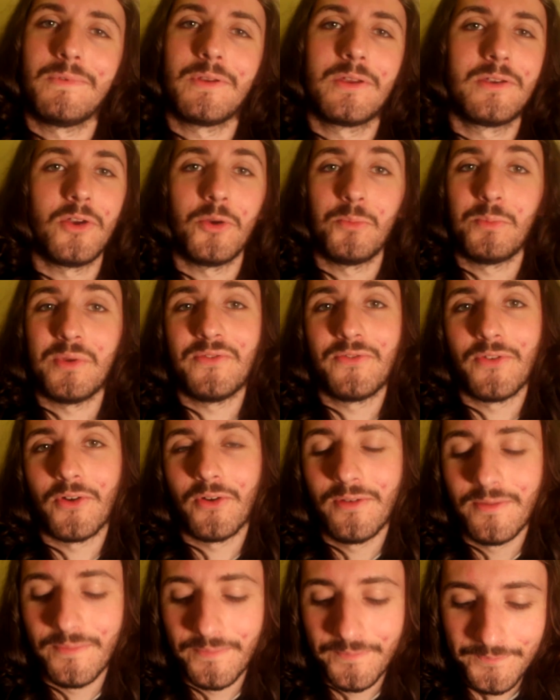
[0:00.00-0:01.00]
Could be
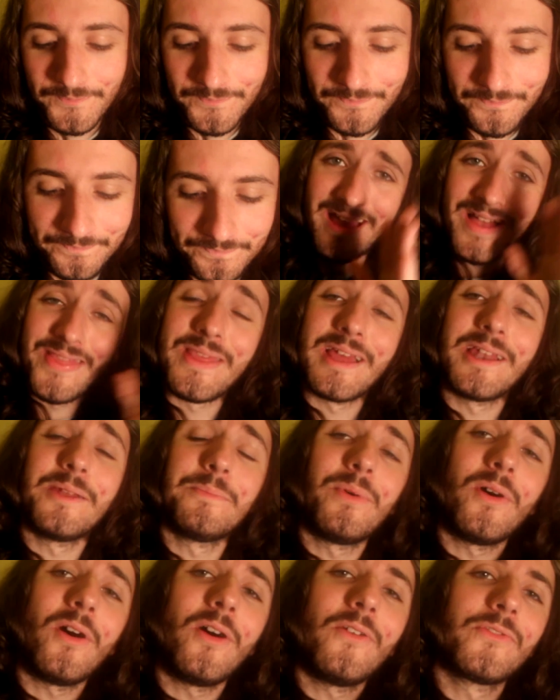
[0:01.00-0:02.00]
fun. And then
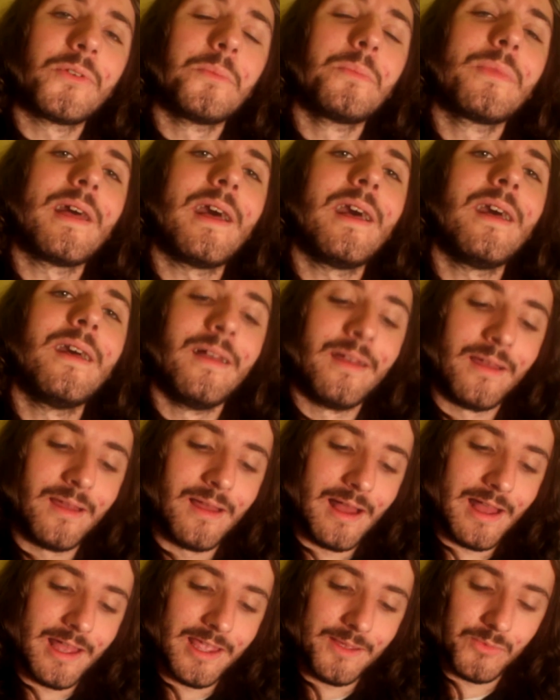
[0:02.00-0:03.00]
apart from that,
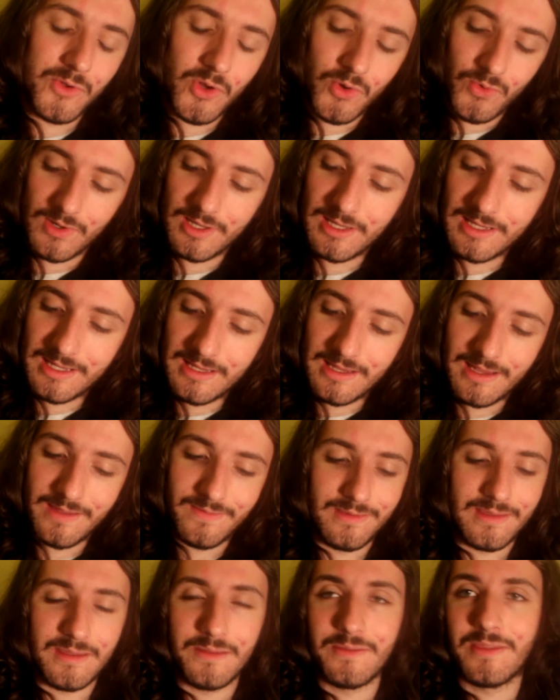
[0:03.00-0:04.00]
I am currently in the